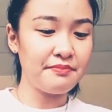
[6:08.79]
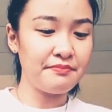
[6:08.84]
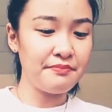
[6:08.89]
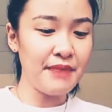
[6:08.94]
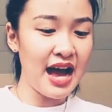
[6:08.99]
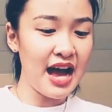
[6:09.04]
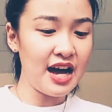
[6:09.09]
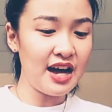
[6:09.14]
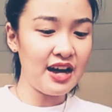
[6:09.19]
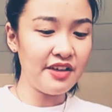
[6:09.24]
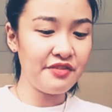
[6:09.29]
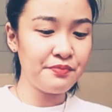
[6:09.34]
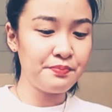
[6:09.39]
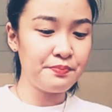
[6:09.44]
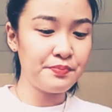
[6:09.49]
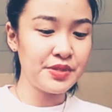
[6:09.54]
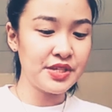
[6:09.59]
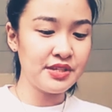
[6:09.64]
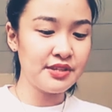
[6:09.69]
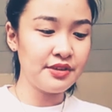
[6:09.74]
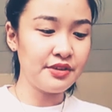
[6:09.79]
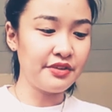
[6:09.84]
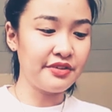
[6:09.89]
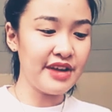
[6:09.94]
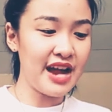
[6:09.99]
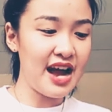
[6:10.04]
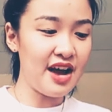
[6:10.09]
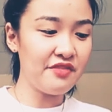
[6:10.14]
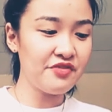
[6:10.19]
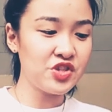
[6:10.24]
maps,
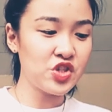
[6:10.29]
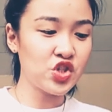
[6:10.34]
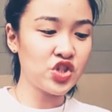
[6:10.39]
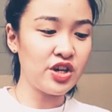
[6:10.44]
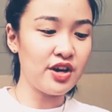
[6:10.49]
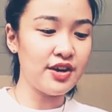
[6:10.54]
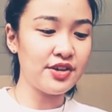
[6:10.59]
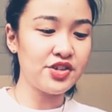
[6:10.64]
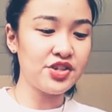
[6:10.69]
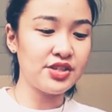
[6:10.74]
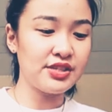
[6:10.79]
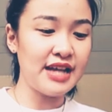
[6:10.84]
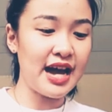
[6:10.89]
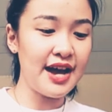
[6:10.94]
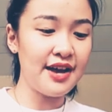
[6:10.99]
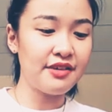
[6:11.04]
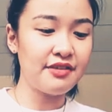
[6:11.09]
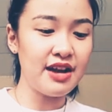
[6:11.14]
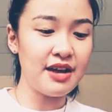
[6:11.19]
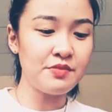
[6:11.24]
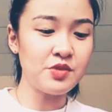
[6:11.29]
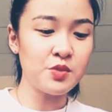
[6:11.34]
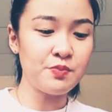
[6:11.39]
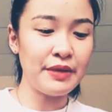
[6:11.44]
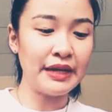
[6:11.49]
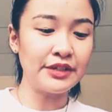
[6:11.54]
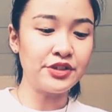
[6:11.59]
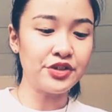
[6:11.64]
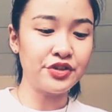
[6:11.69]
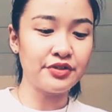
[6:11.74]
graphs, charts, diagrams,
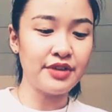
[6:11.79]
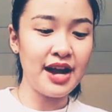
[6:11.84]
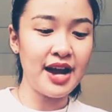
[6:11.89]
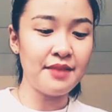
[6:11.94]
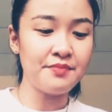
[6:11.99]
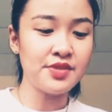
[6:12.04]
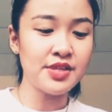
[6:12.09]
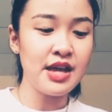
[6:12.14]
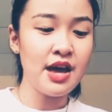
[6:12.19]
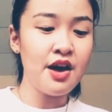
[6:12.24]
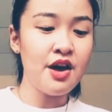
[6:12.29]
pictograms,